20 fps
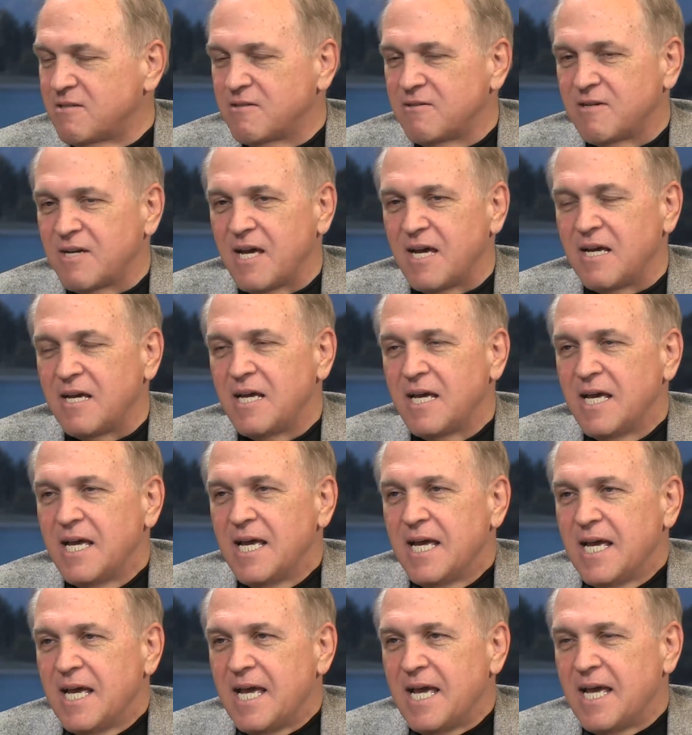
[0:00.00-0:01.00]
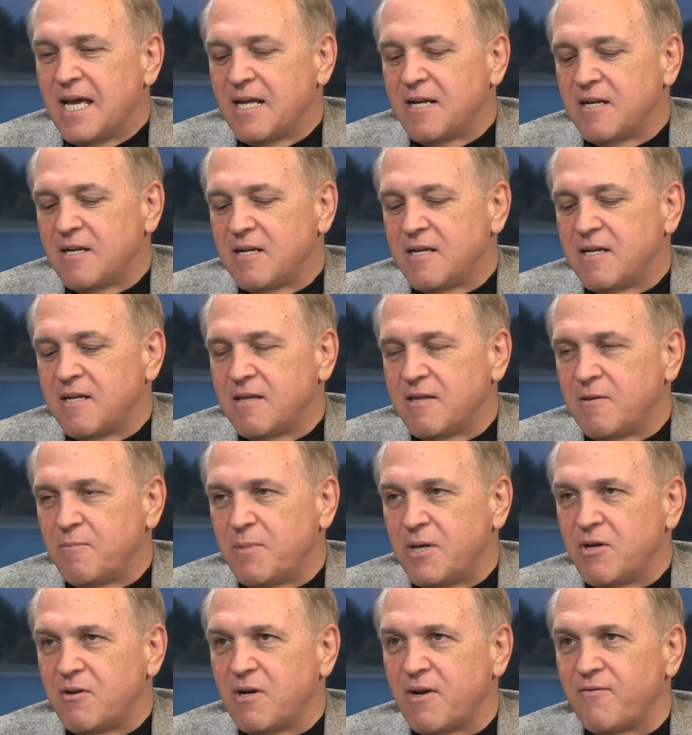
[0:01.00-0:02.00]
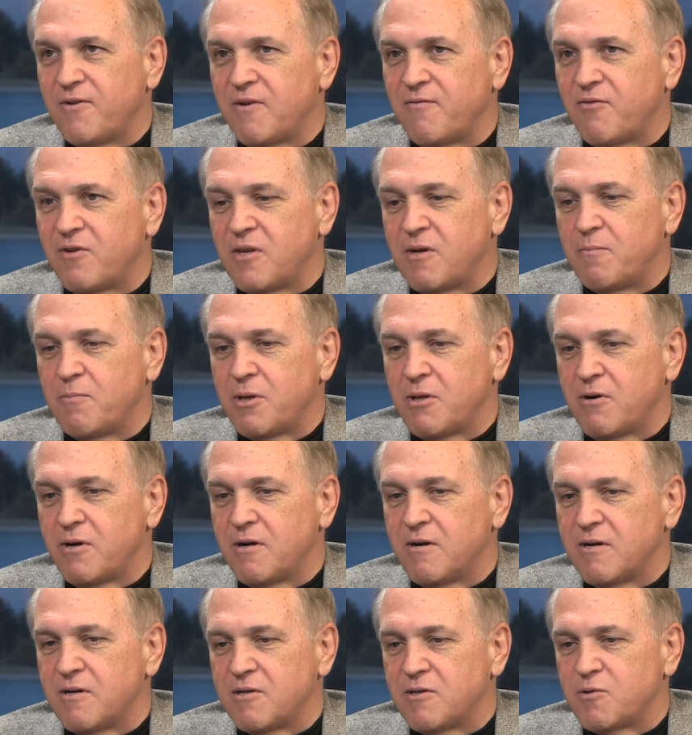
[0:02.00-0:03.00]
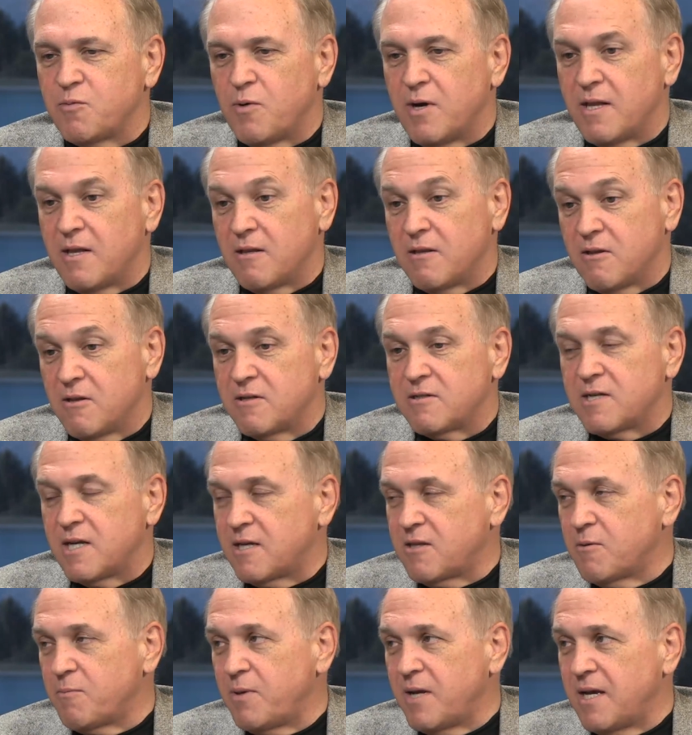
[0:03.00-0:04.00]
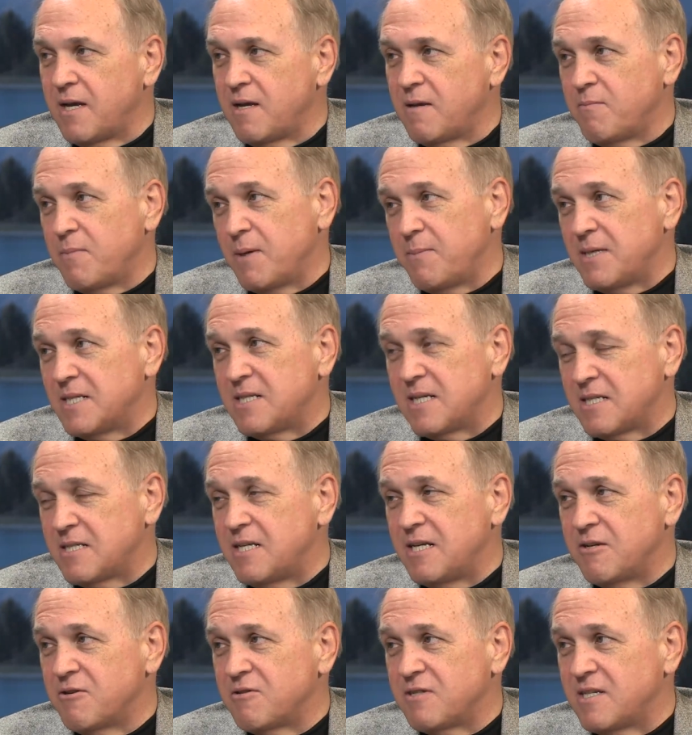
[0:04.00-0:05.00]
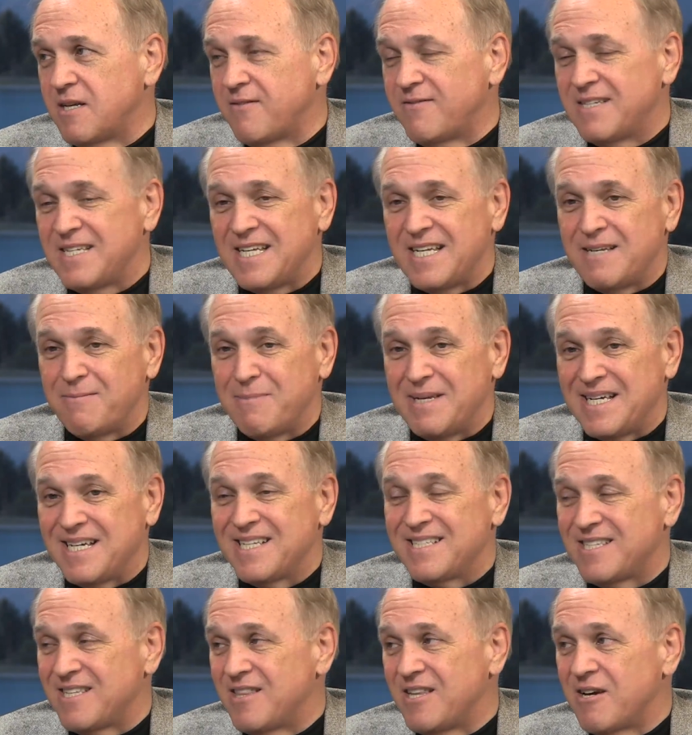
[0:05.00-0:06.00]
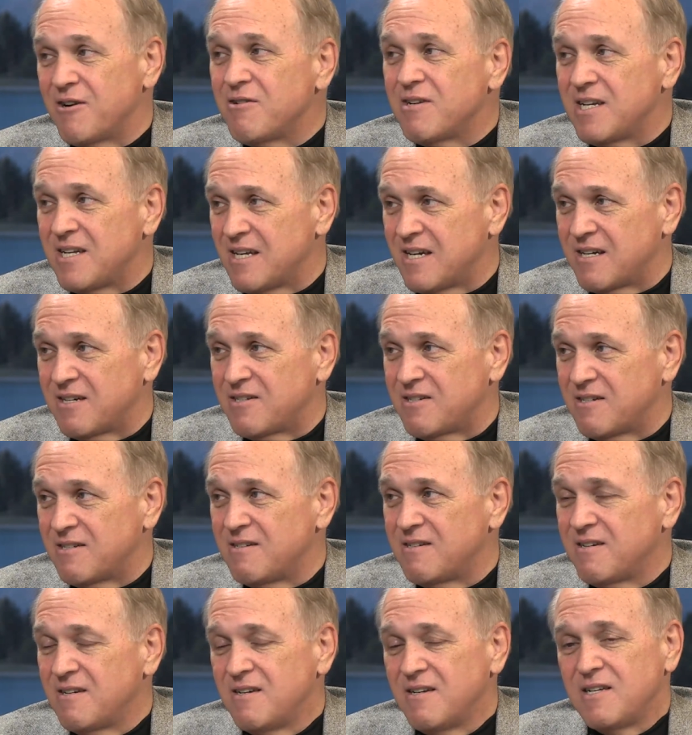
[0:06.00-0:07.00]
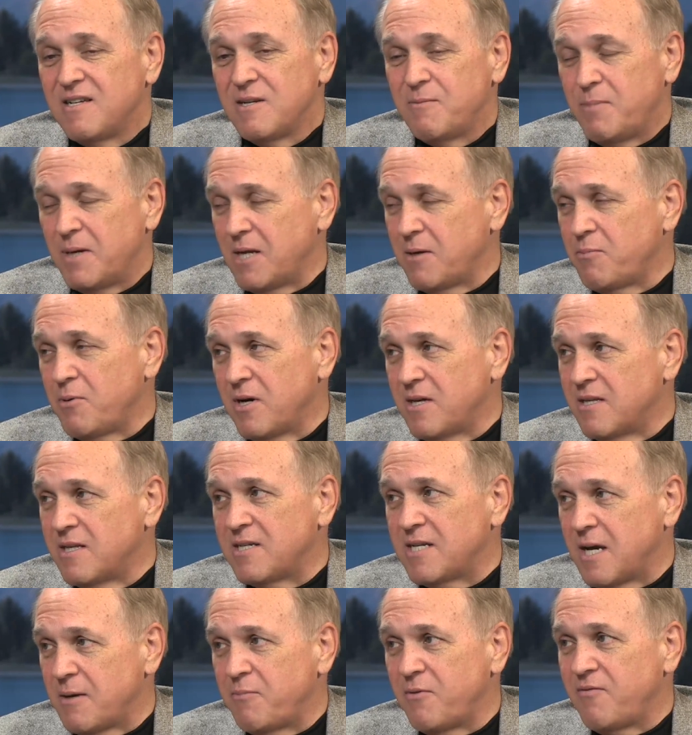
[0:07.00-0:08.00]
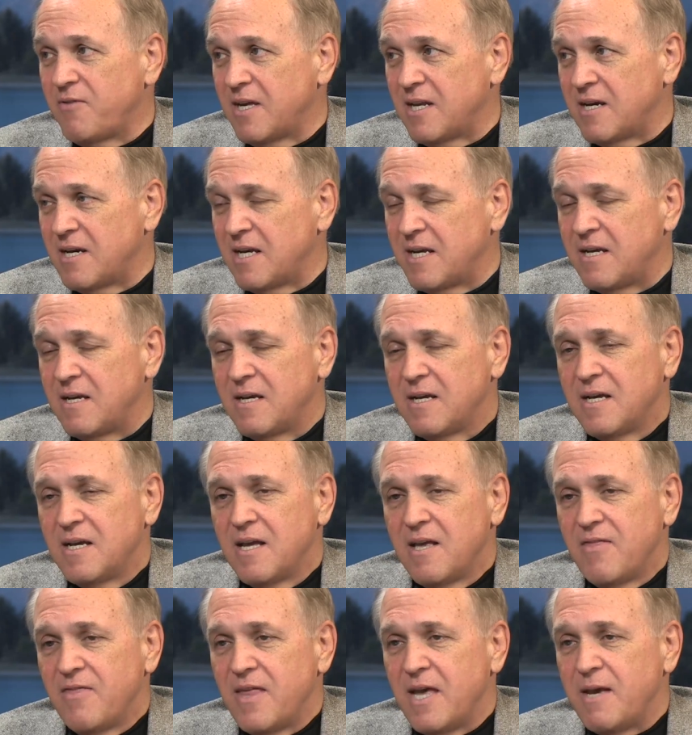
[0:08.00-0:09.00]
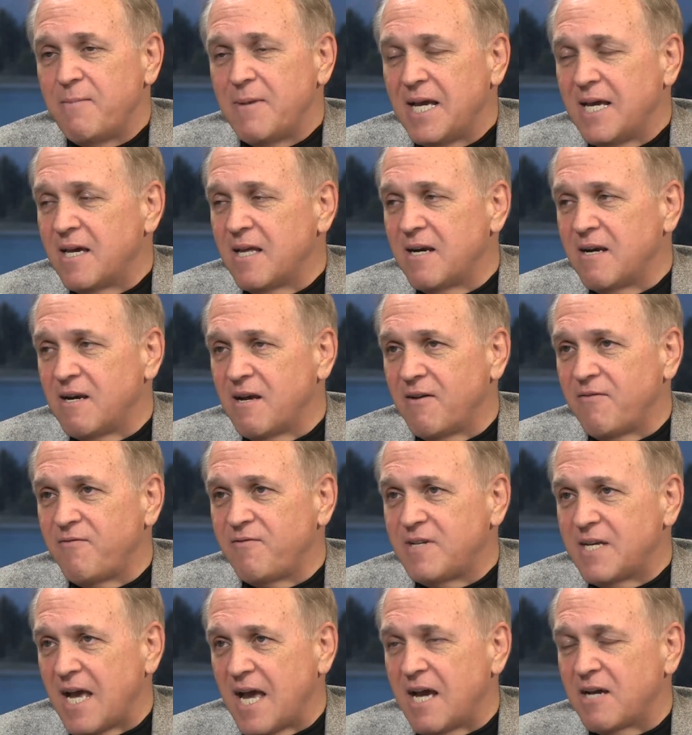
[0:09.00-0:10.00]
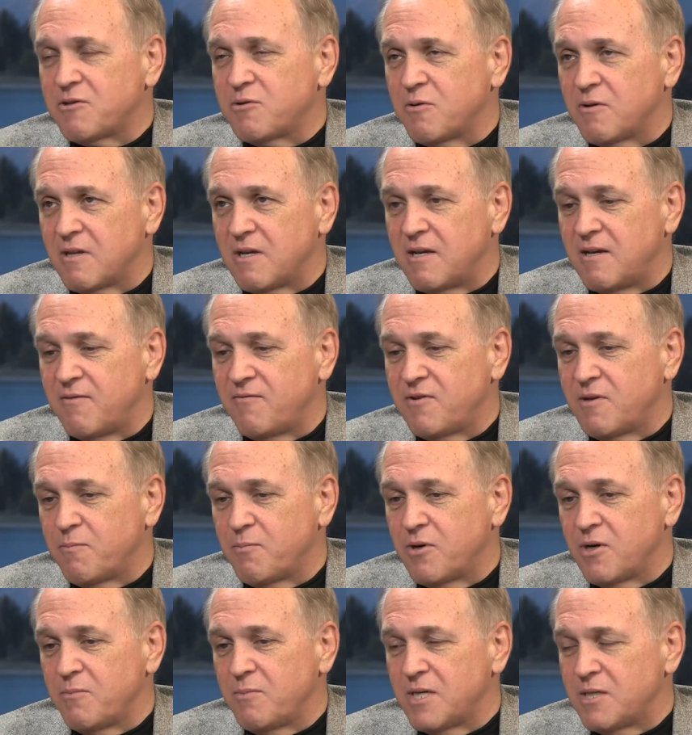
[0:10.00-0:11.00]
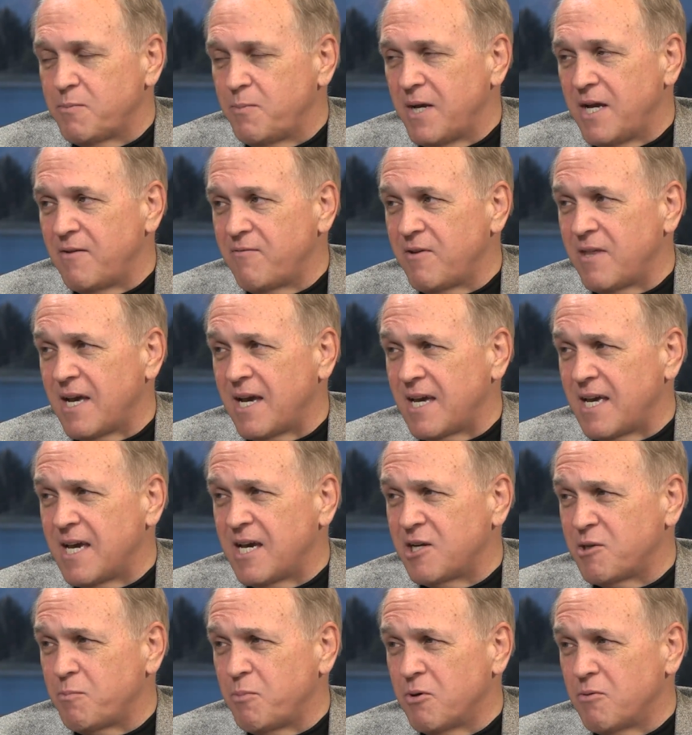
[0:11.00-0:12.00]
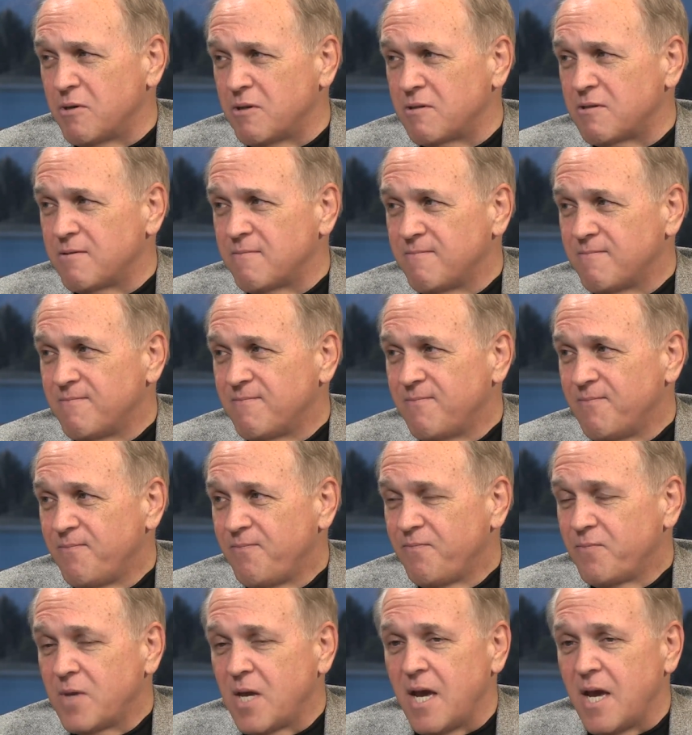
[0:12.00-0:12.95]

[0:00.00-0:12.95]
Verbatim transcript: Mm -hmm. Okay, and the beauty of it for the employer is while it looks like they're paying maybe 16 or 17 because of their deduction, depending upon the type of entity, mm -hmm. they may get enough tax relief to pretty much pay for that cash bonus. Mm -hmm.